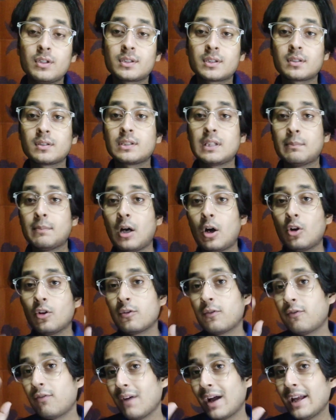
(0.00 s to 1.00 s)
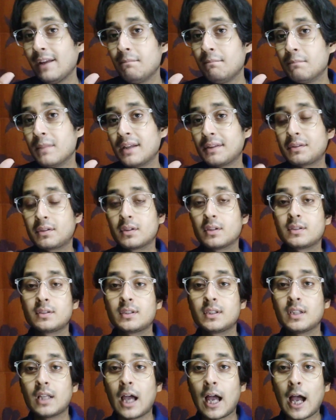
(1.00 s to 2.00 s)
to discuss about five methods
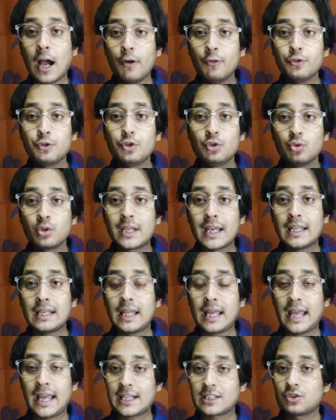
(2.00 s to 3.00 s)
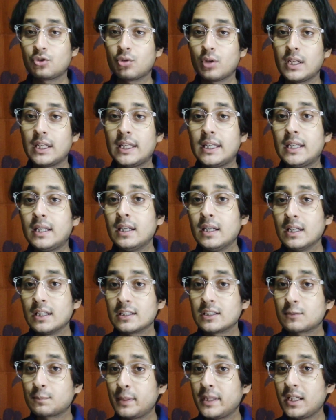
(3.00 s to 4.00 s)
and how you can actually
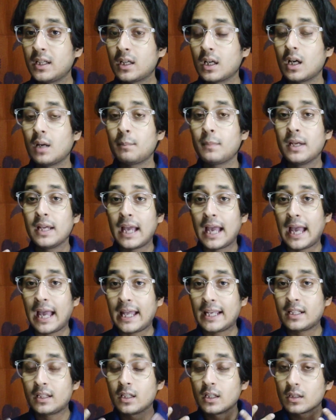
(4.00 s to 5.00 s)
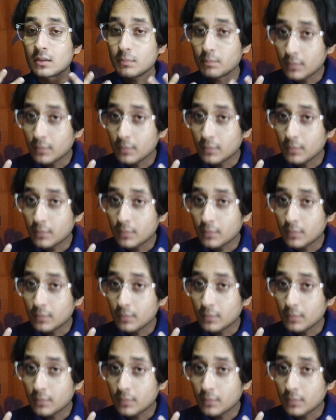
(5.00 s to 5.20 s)
speak up and